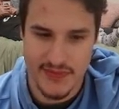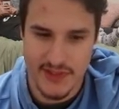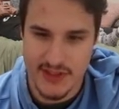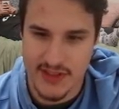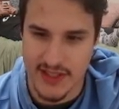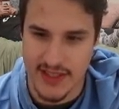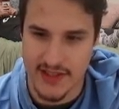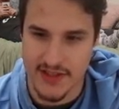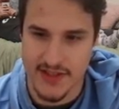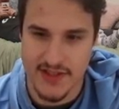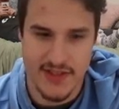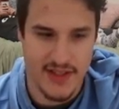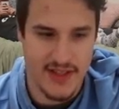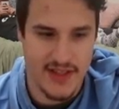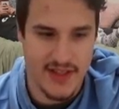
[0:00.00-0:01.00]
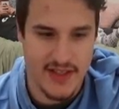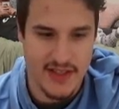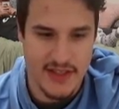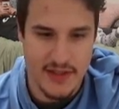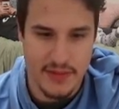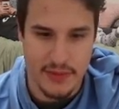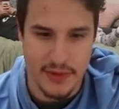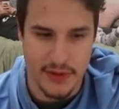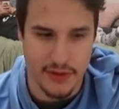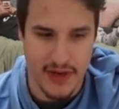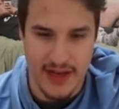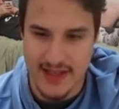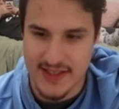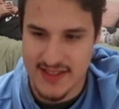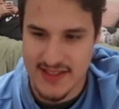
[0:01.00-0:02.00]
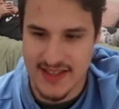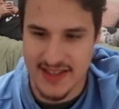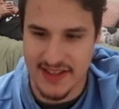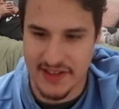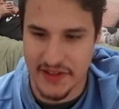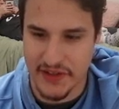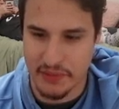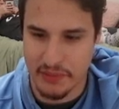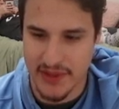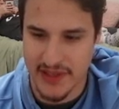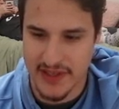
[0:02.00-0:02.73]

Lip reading: and progress a little bit.